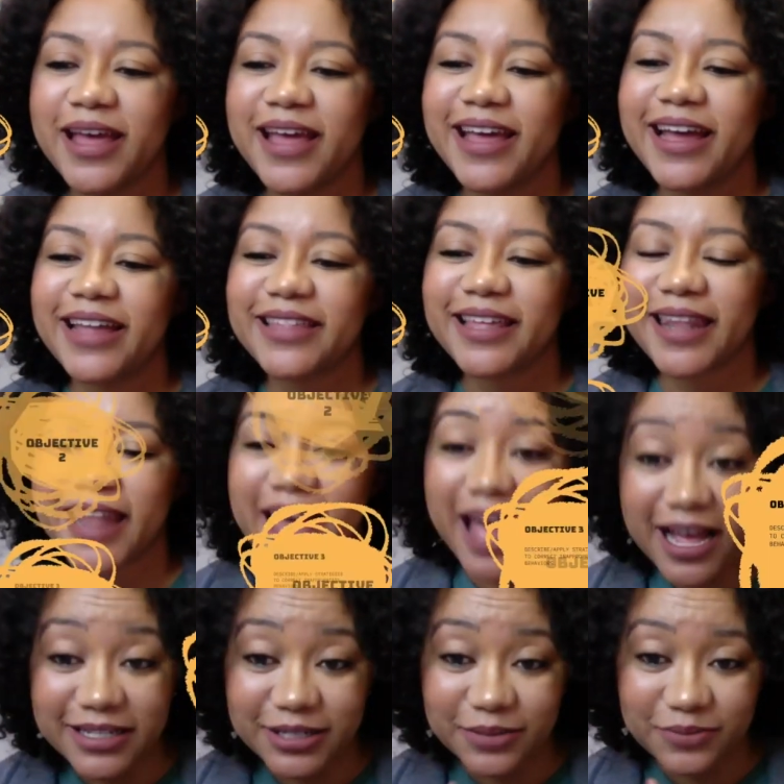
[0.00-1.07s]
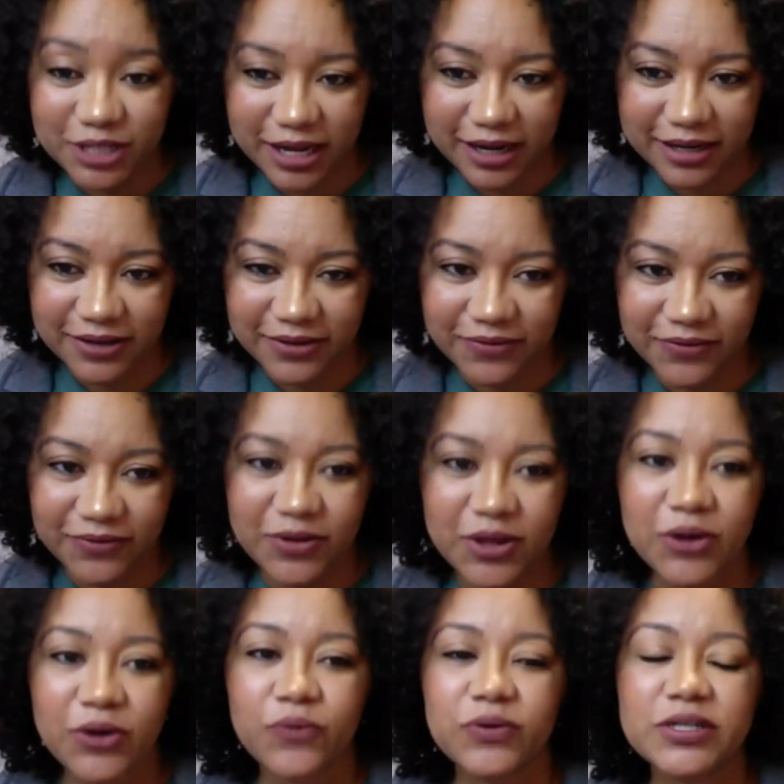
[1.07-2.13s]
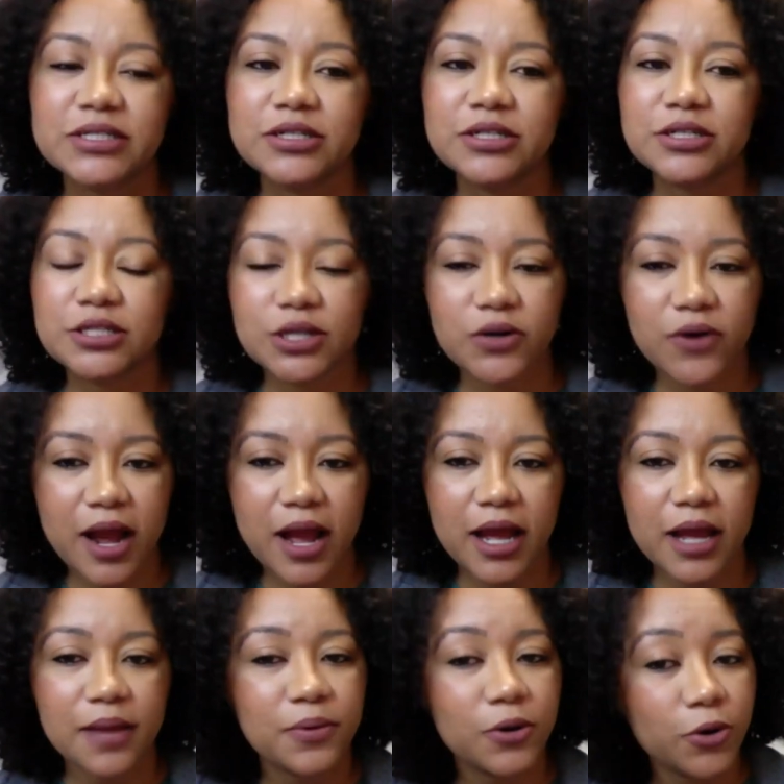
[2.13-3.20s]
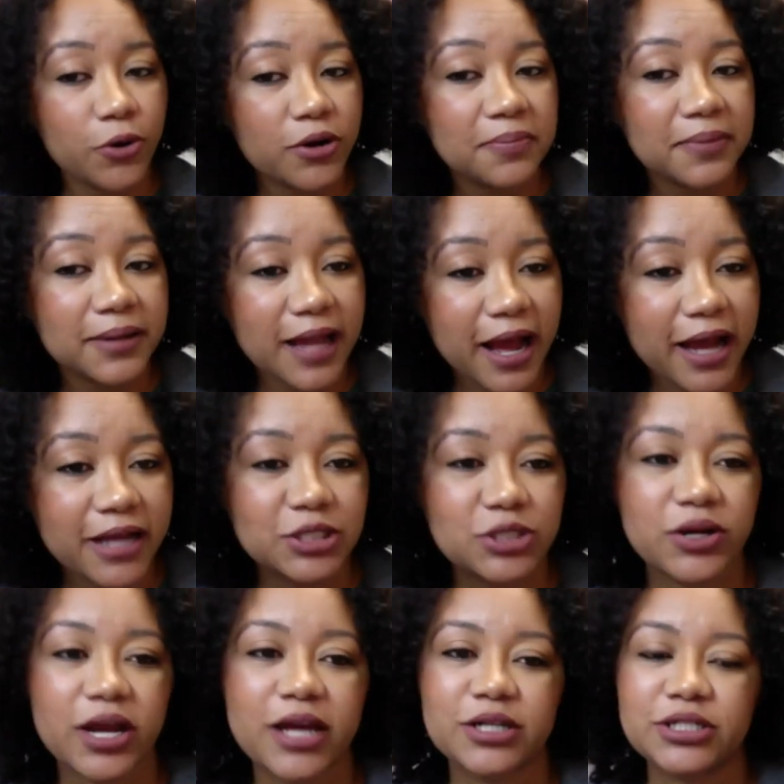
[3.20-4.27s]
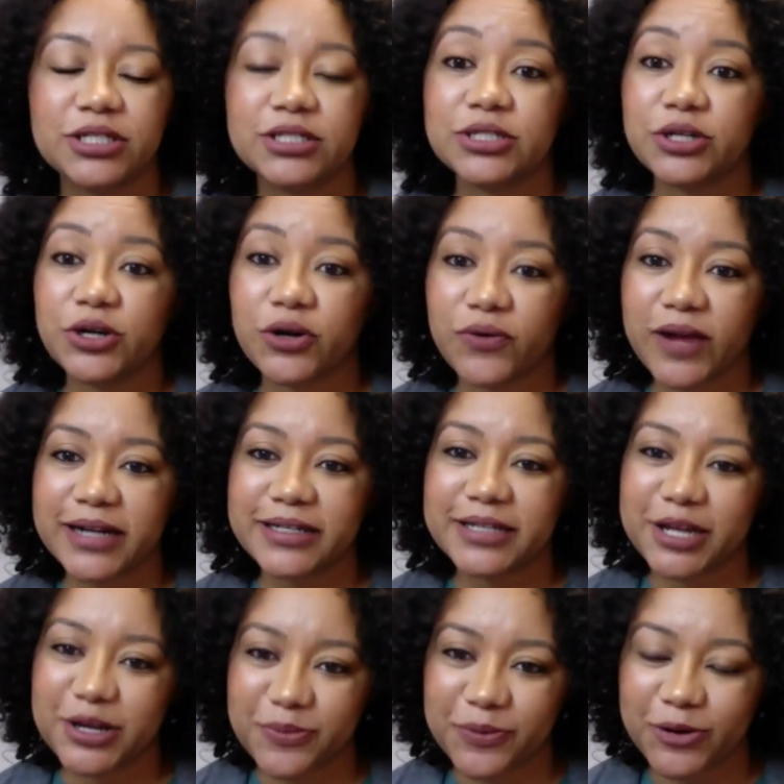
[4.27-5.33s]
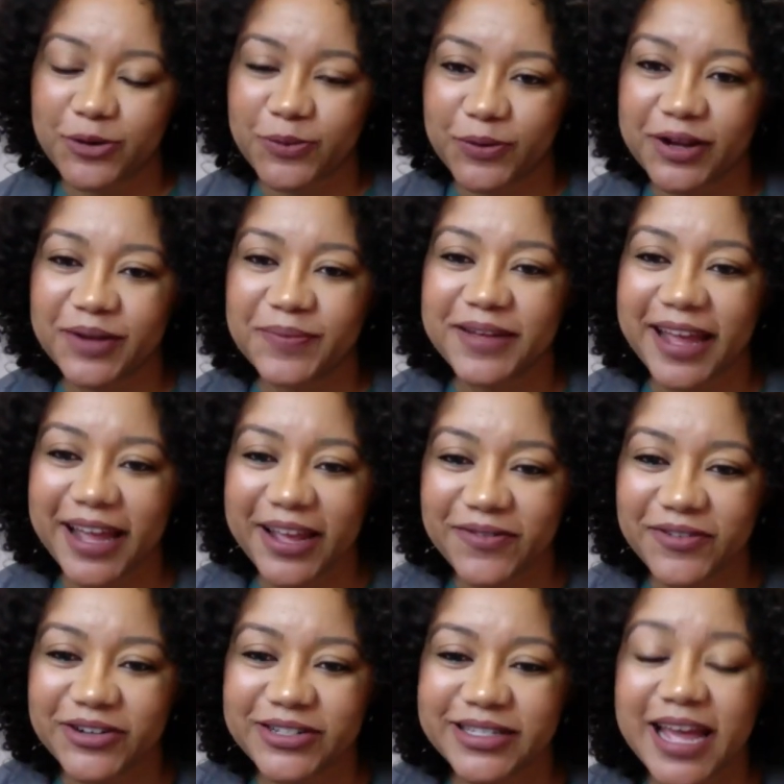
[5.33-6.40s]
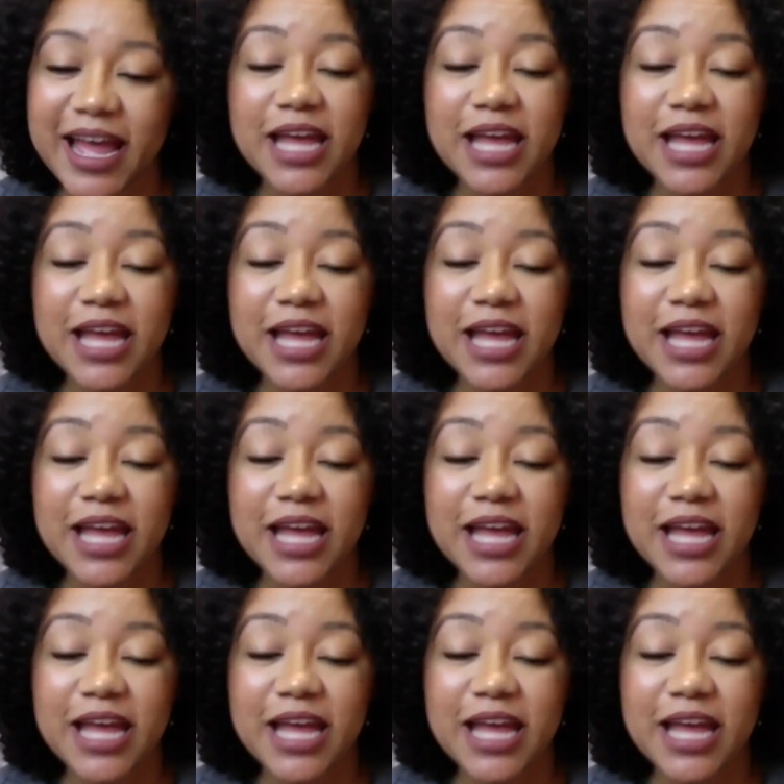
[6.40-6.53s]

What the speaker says: And the last objective was to describe or apply strategies to correct inappropriate behaviors.